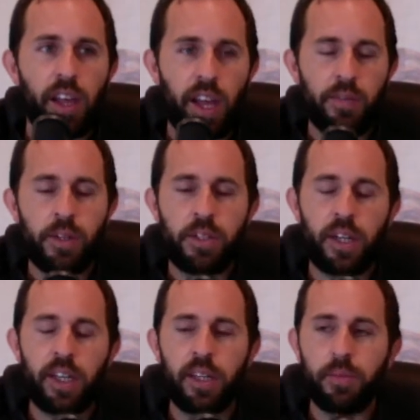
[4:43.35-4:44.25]
every
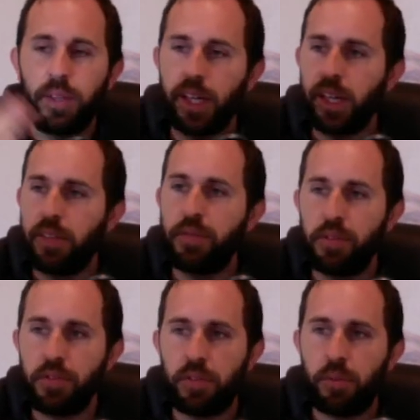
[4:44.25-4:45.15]
time, like if this
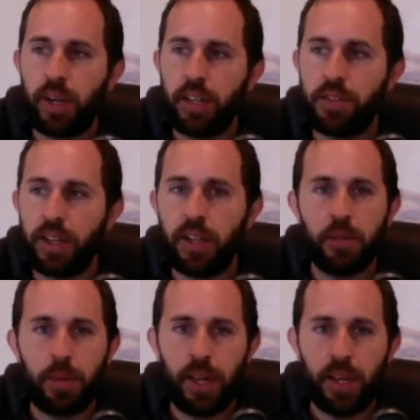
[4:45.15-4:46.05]
is the right side of
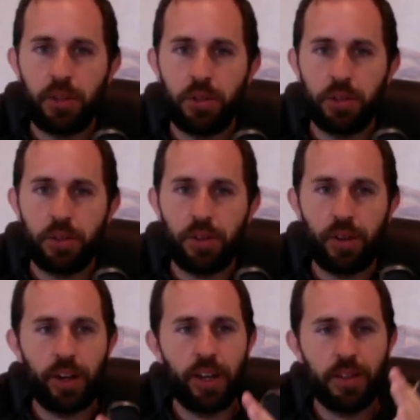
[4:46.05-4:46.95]
the page, all
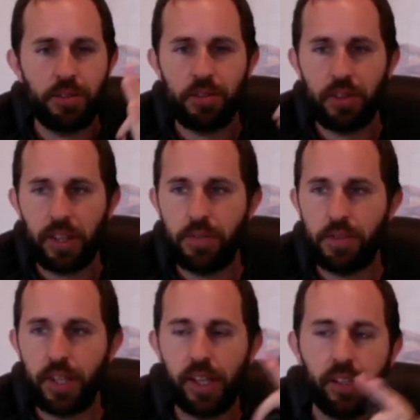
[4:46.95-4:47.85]
right, and this is the left
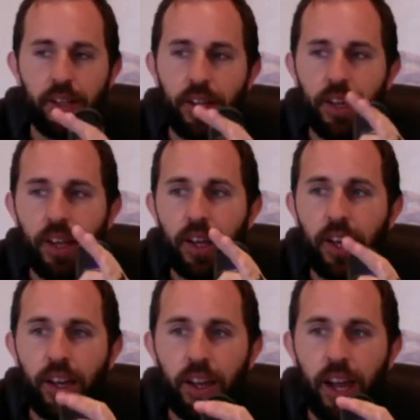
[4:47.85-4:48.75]
side,
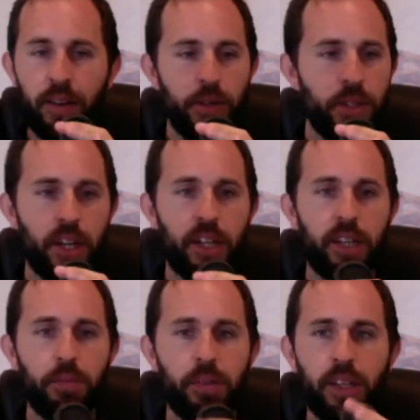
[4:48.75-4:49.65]
every
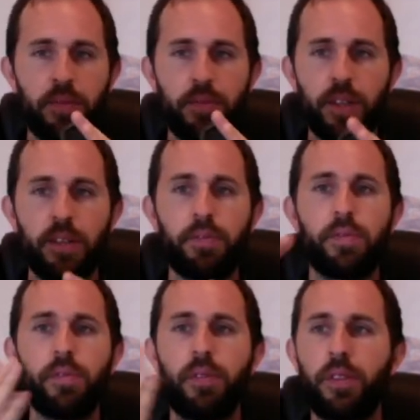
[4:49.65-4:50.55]
time if, if
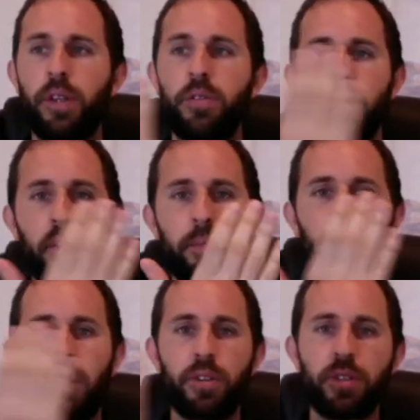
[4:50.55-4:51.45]
there's a
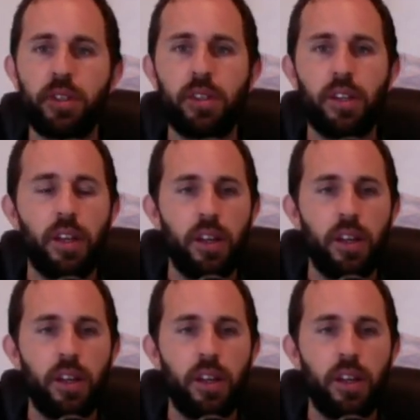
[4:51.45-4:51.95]
comparison,